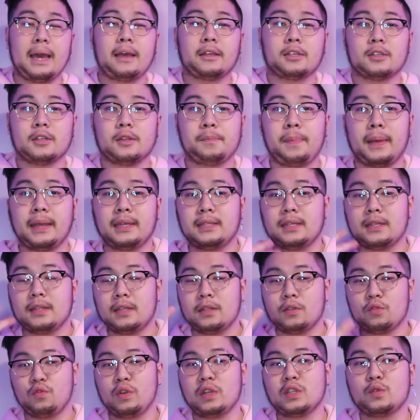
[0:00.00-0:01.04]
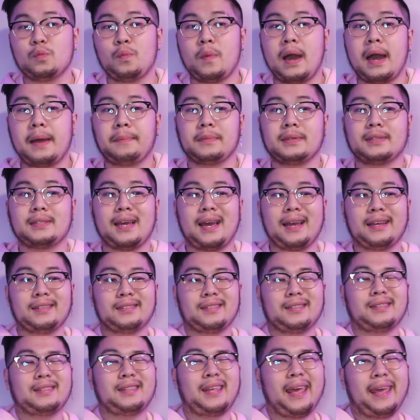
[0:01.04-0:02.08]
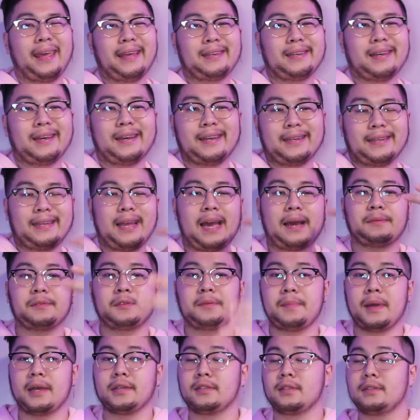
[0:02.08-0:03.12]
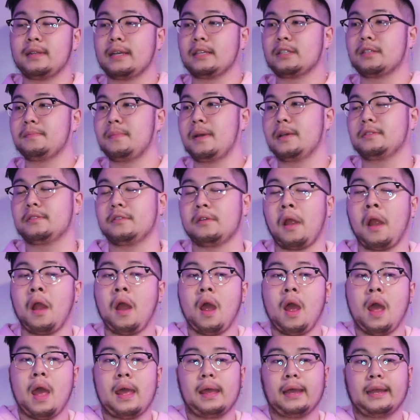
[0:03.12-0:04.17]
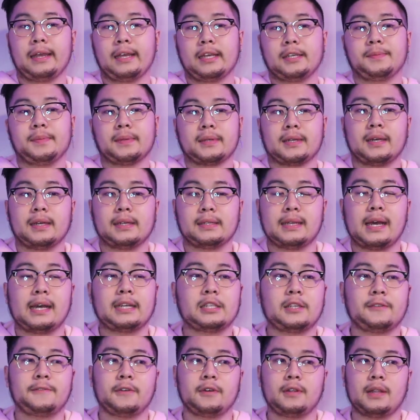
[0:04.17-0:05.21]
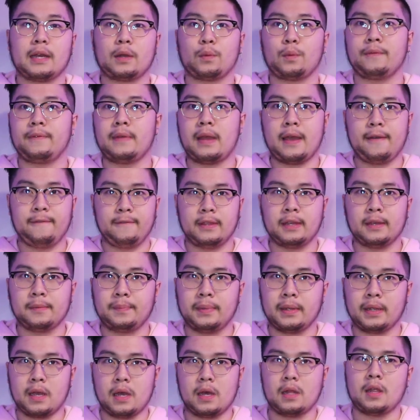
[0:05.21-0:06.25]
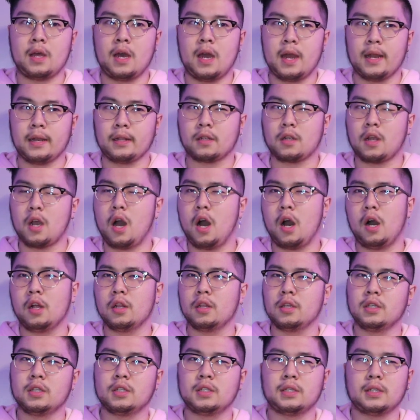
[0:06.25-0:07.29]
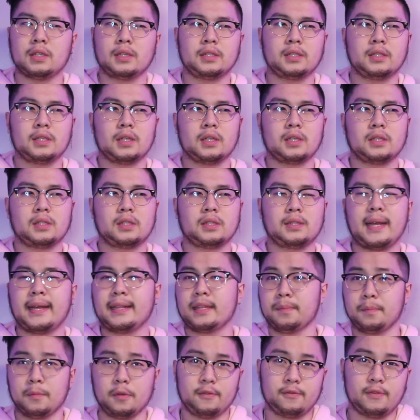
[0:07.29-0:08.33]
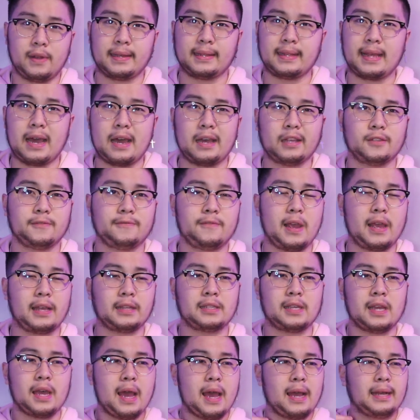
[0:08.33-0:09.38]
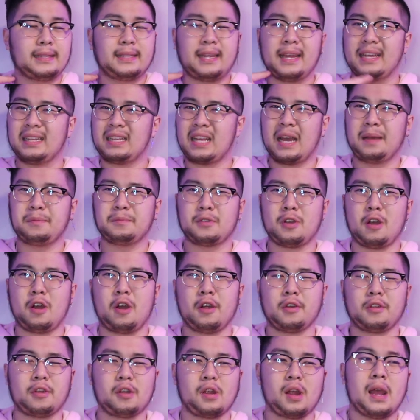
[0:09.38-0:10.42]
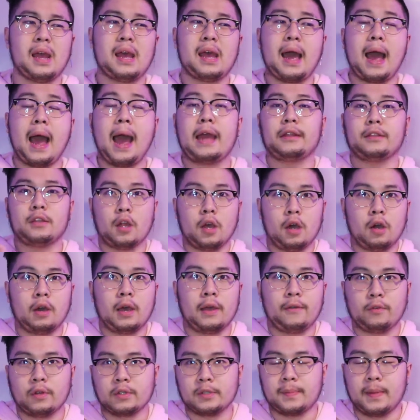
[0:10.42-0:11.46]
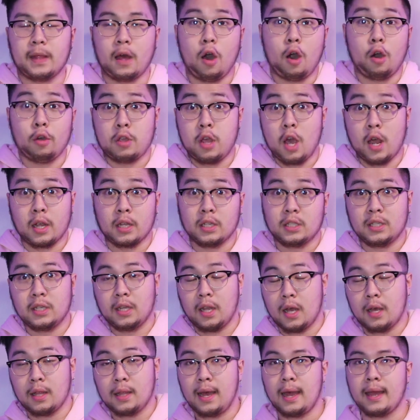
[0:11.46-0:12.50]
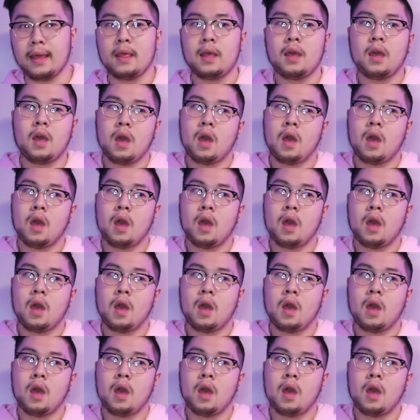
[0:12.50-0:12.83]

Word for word: yeah, so basically the reason why I'm deciding to take a gap semester next semester is because I just feel like with everything being online, college is just not the move right now. It's, it's 10 times harder. I know everyone's but oh, y'all could cheat online